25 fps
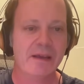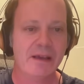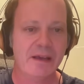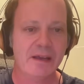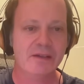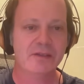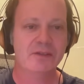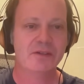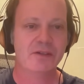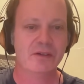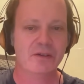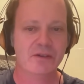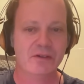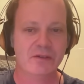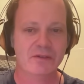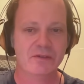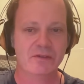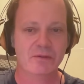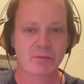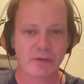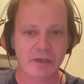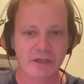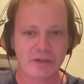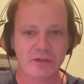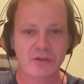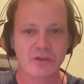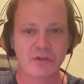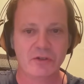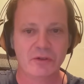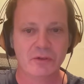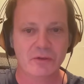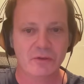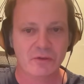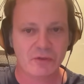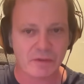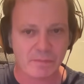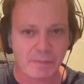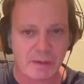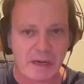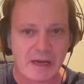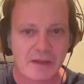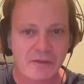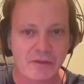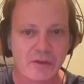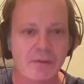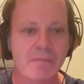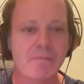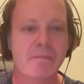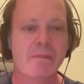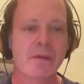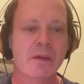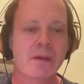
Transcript: answer to switch to Python